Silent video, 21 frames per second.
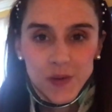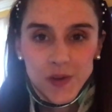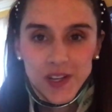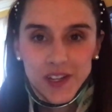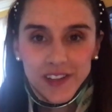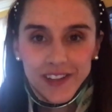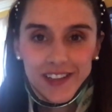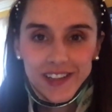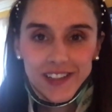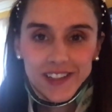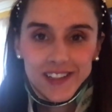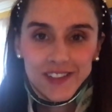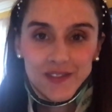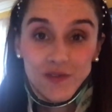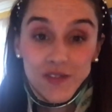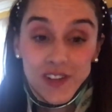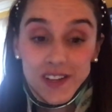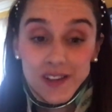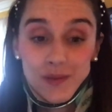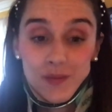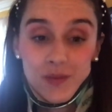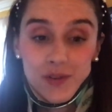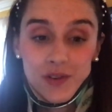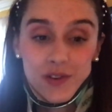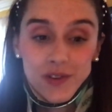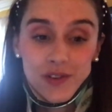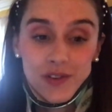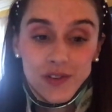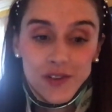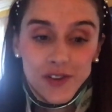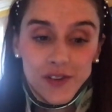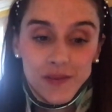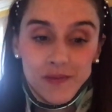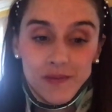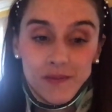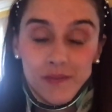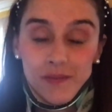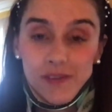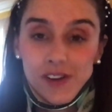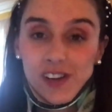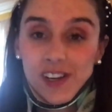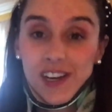illness visible,
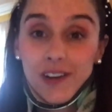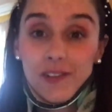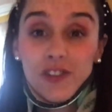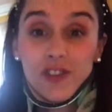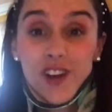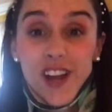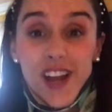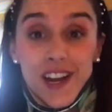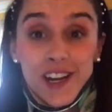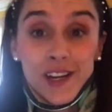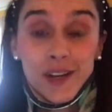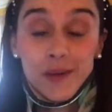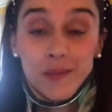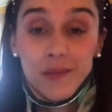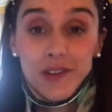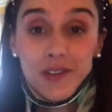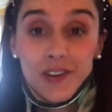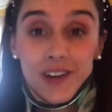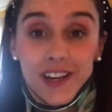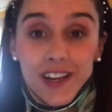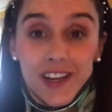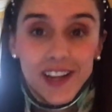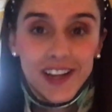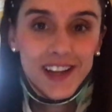creating community.